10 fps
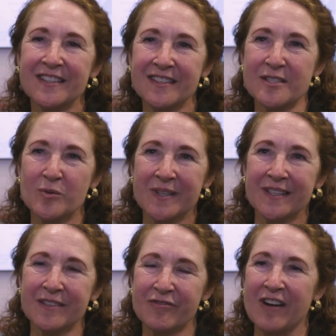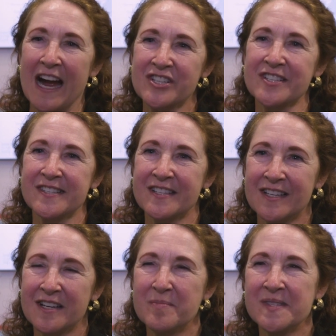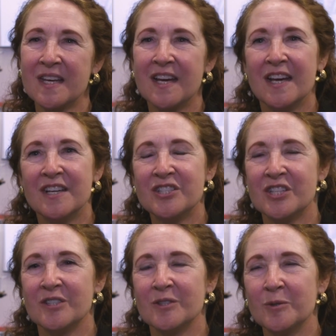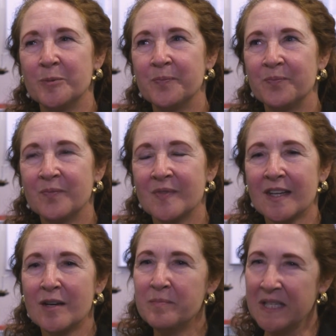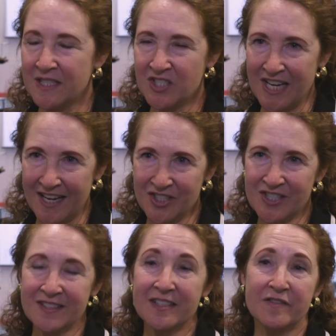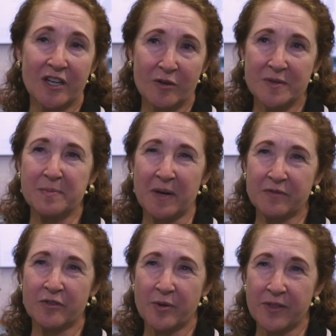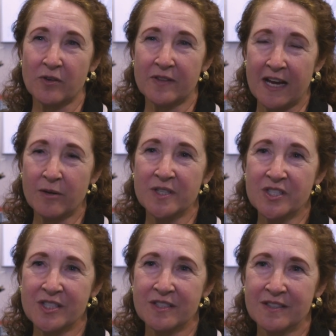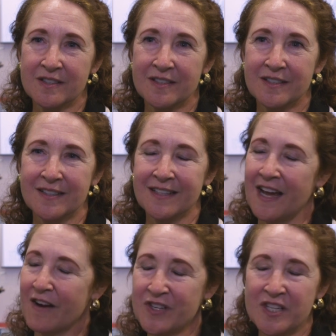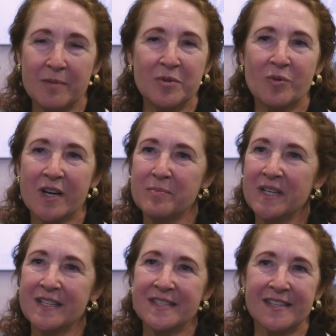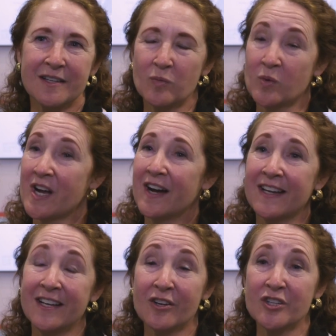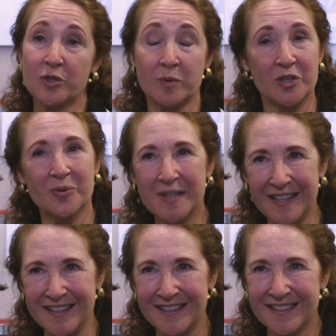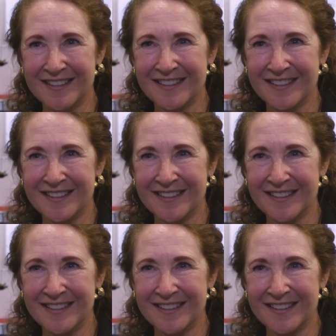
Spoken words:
in these really fractious times, to be intentionally very respectful with your language. Every time you run a meeting, saying we're not here to agree,